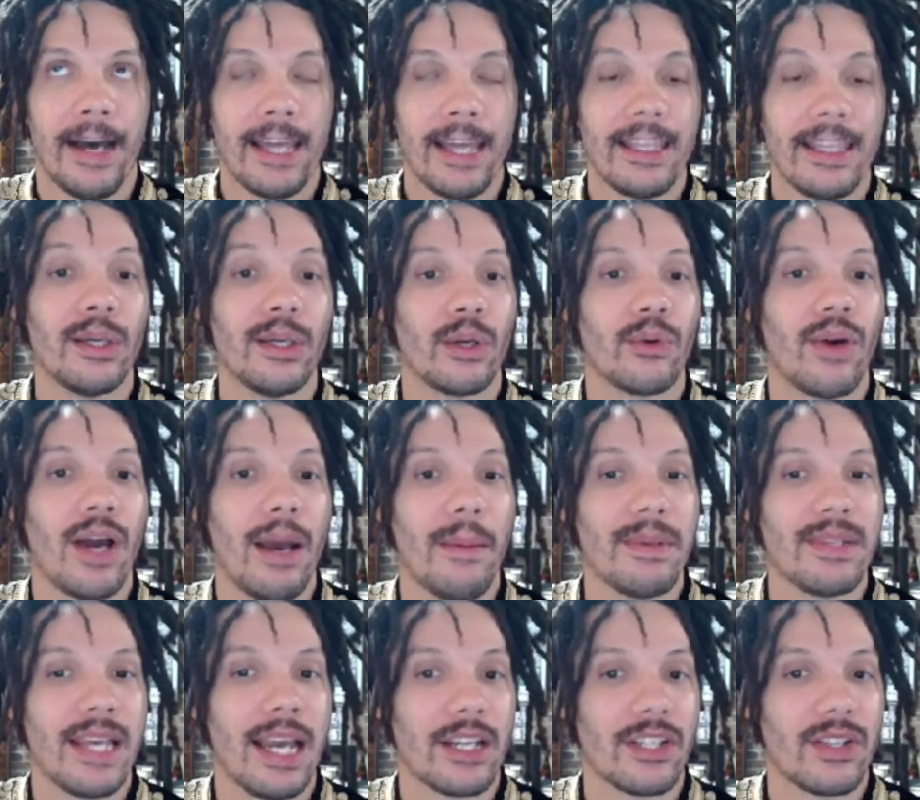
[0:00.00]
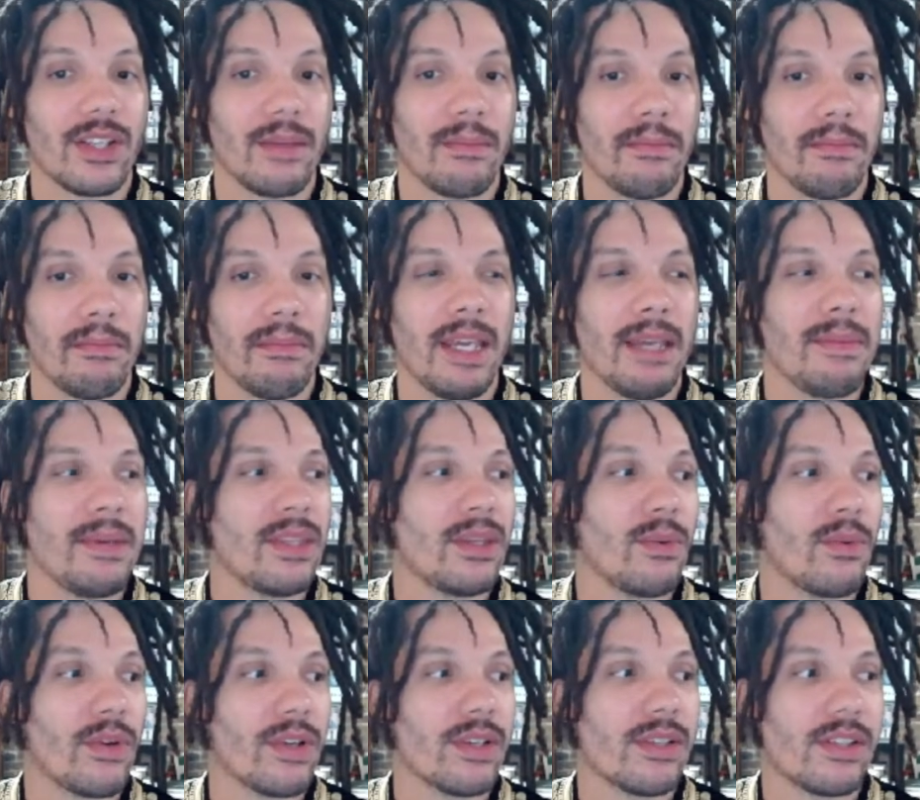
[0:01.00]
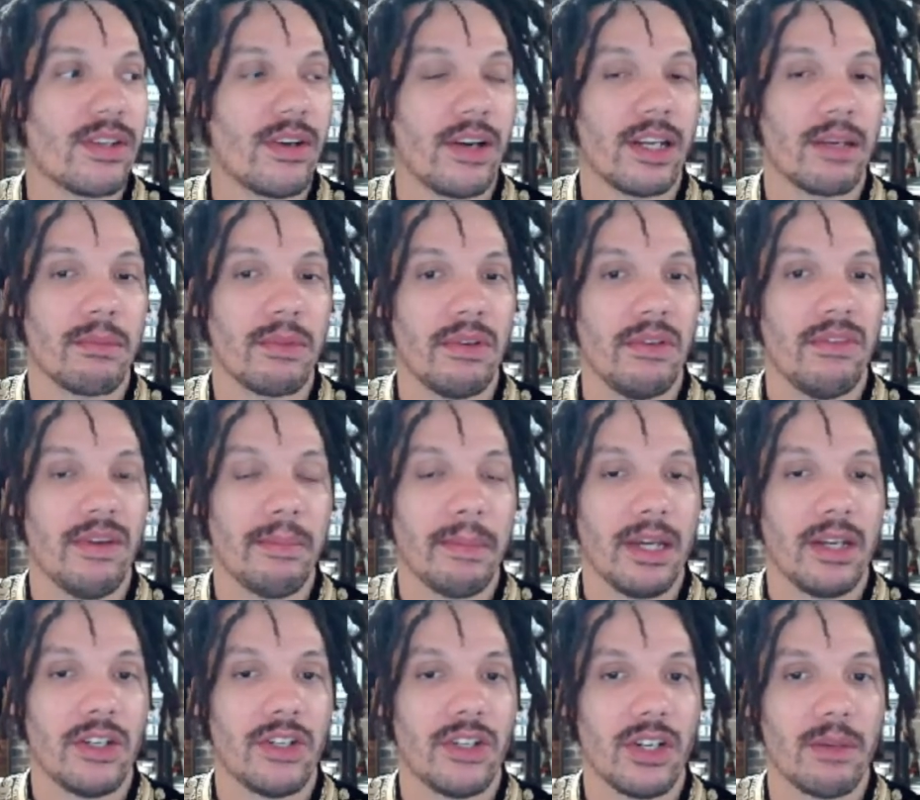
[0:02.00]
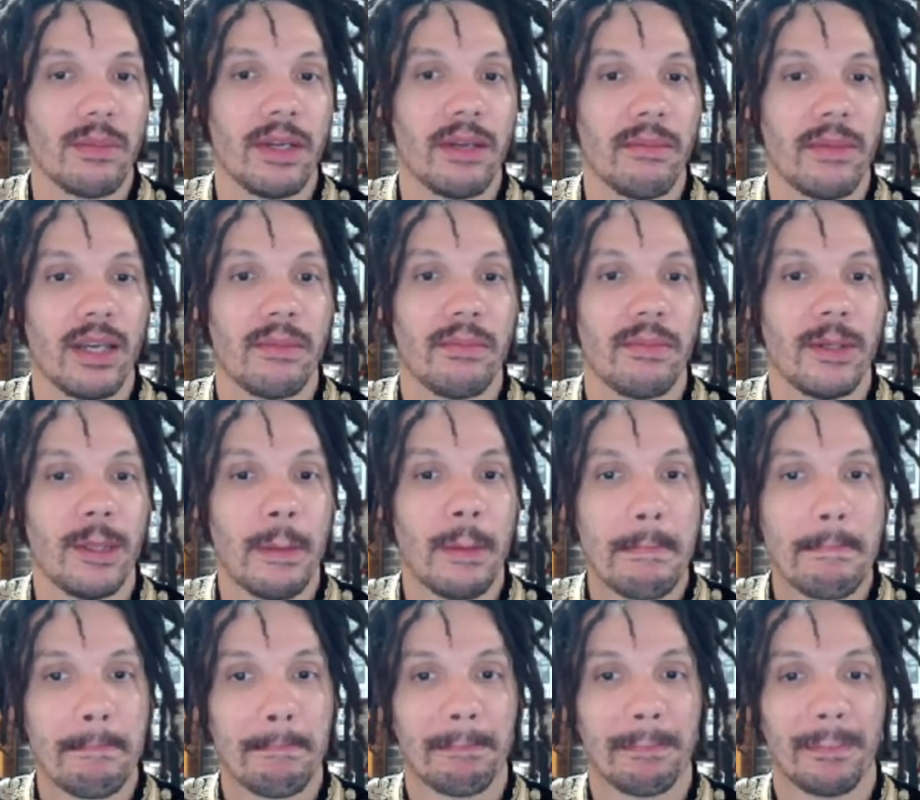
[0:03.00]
I think the Grob is actually maybe the worst starting move. I'm not sure, but it might be.